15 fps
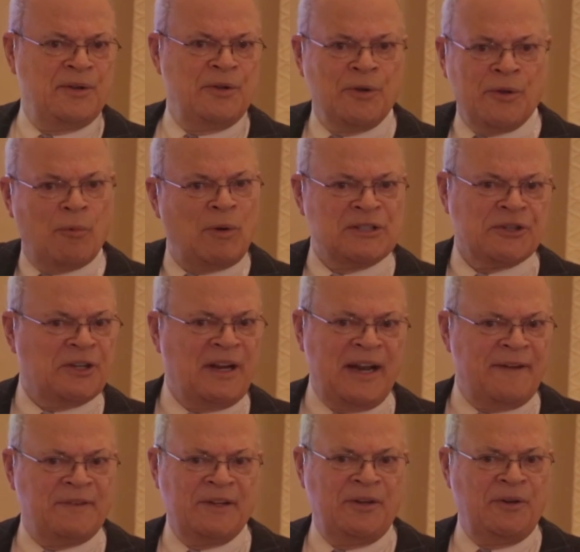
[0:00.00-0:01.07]
You're the ones who are going
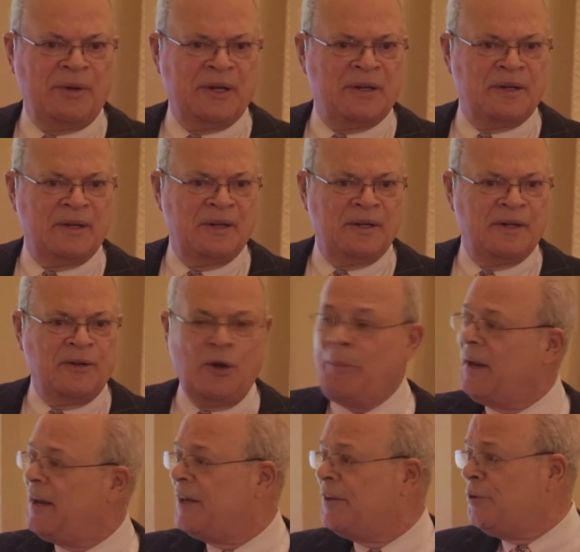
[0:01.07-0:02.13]
to have to do it.
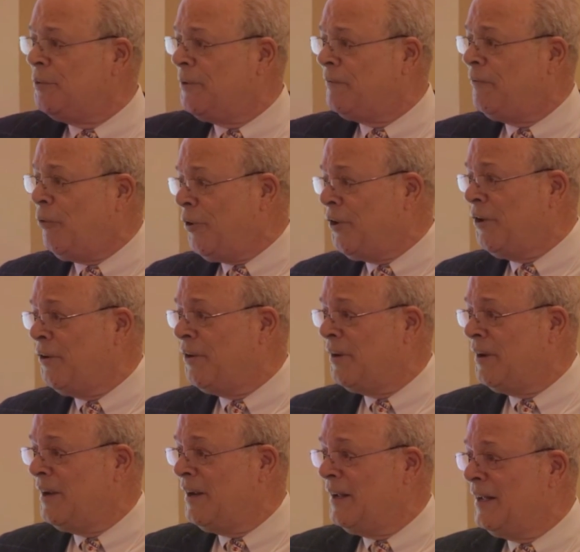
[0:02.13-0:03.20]
Nobody can do it for you.
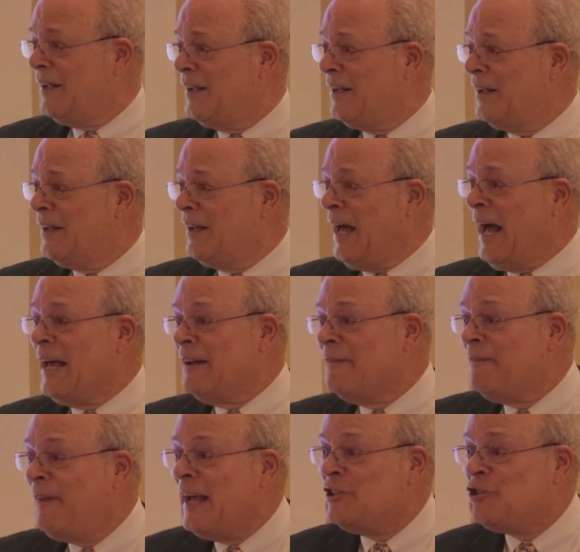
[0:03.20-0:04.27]
I
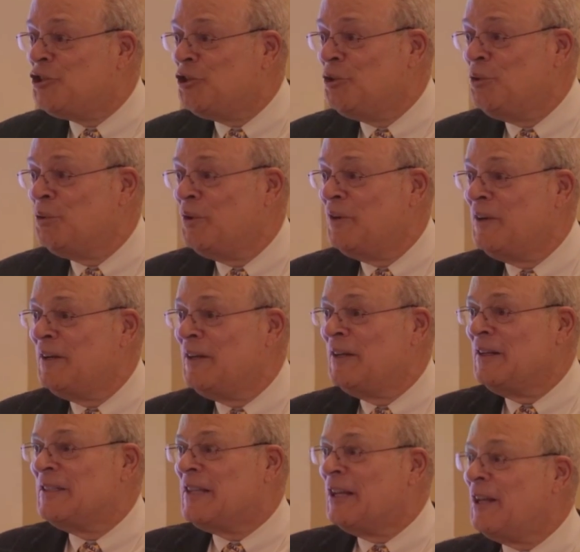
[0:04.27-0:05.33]
invite you
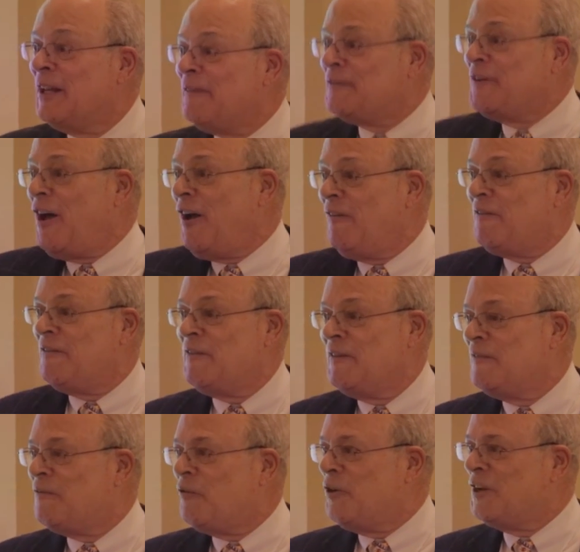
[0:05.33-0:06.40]
to lift
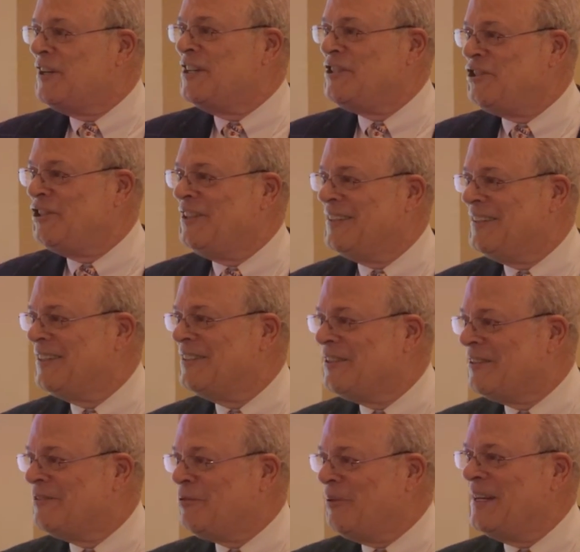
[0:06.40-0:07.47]
off for Ignition
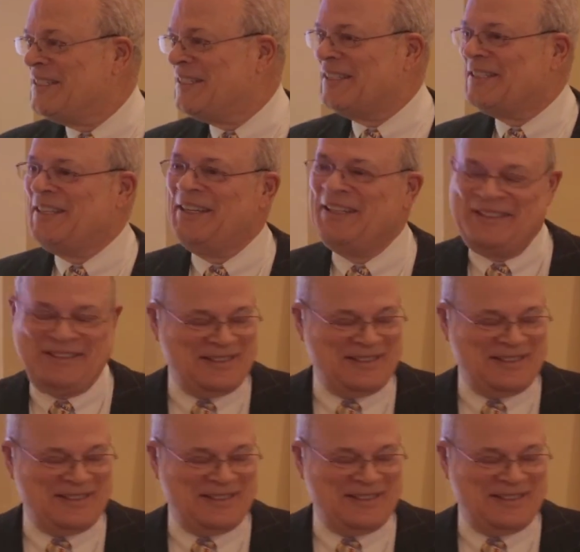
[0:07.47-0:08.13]
2016.